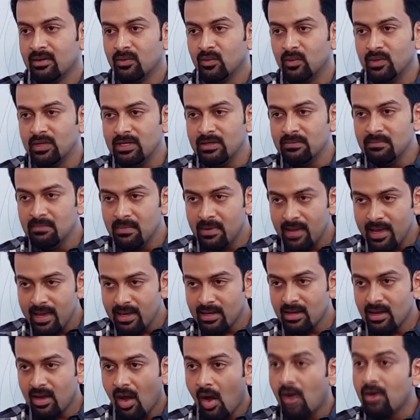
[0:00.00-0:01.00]
We
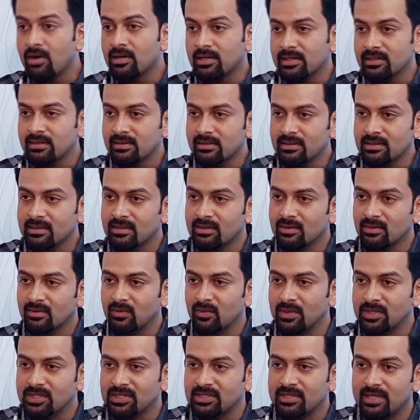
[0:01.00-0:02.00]
make content
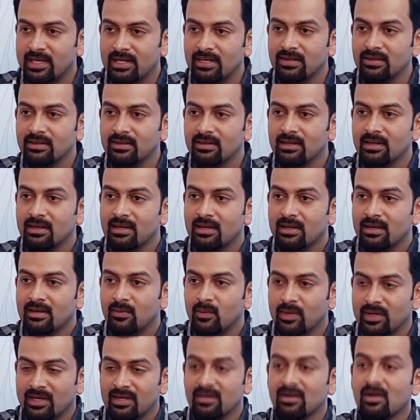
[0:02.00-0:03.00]
which then
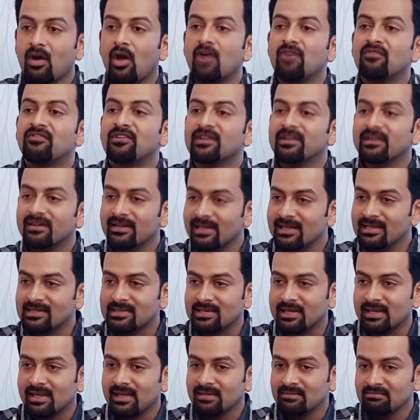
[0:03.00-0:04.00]
we can confidently
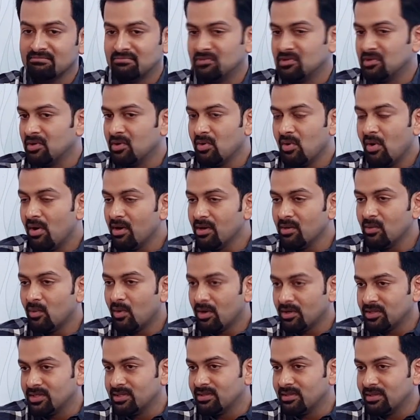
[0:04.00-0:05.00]
say, go on and
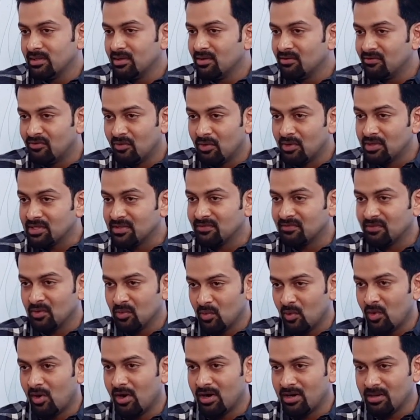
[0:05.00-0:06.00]
watch it in your phones if
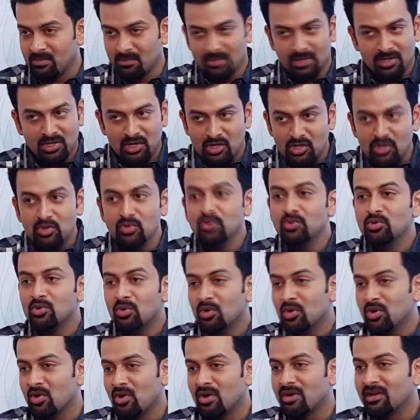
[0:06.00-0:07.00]
you want, yeah. but you
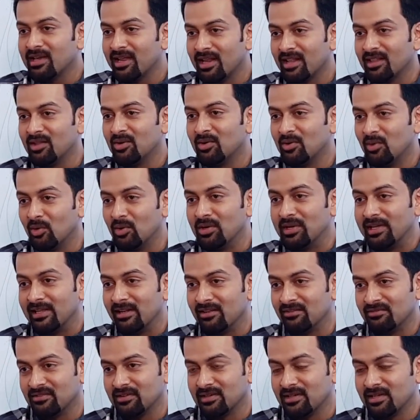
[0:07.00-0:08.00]
know you're not getting the whole
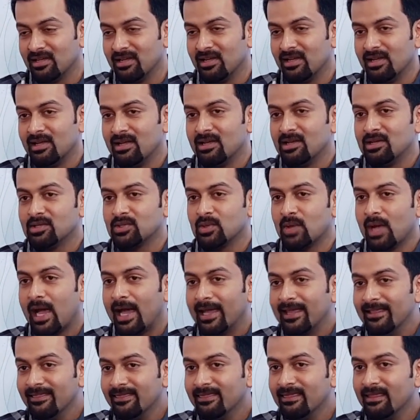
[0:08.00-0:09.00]
deal of it. Right. So
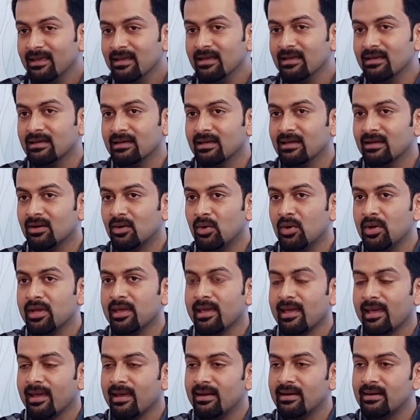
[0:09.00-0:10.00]
I think
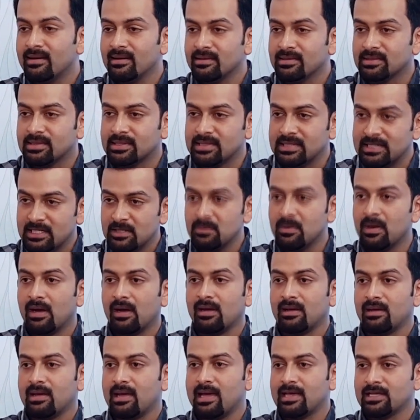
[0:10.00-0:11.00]
going ahead,
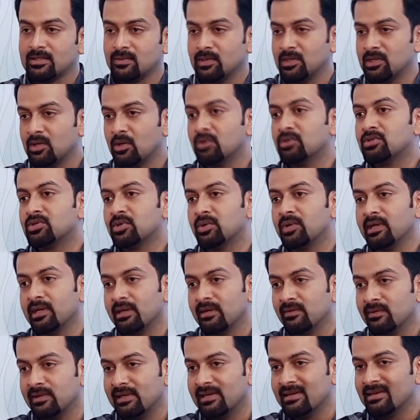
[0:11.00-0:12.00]
cinema as we know
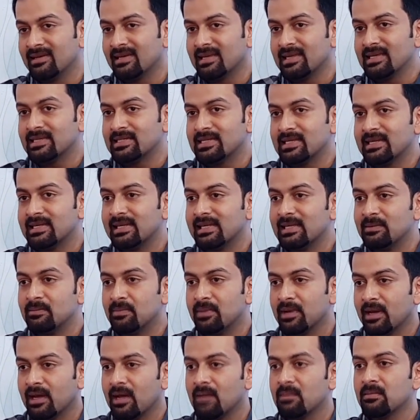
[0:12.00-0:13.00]
today will increasingly
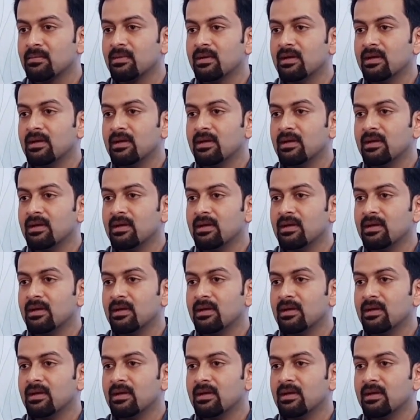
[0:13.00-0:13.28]
become